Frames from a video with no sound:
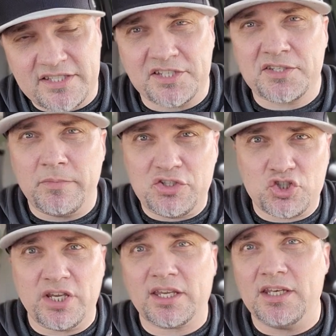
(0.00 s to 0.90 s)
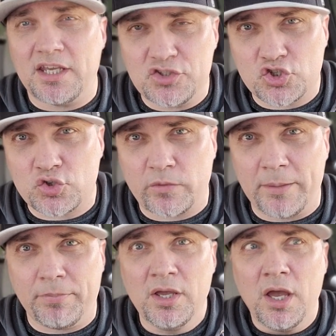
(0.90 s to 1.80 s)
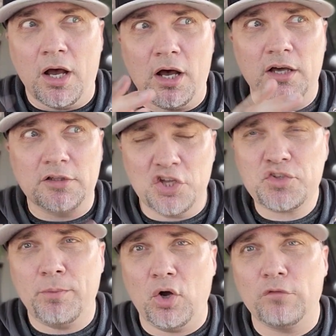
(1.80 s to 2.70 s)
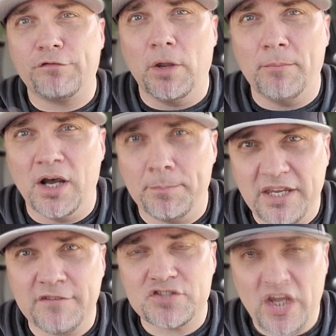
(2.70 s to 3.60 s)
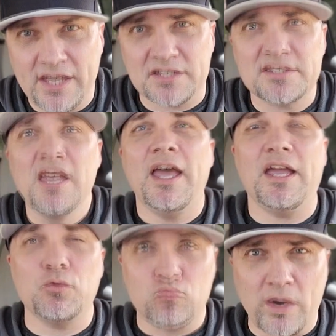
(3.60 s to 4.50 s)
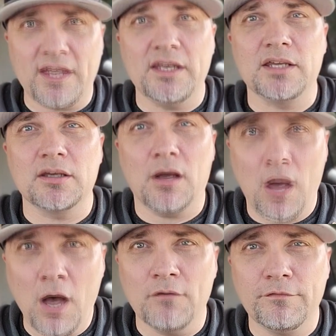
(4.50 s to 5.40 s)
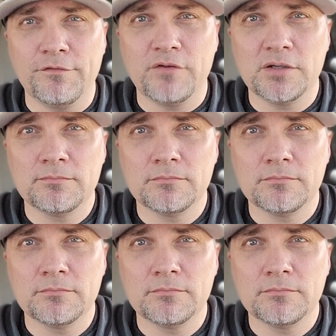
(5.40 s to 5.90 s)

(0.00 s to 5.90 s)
Sesame Chicken and Shrimp Lunch Bowl from P.F. Chang's a rating of...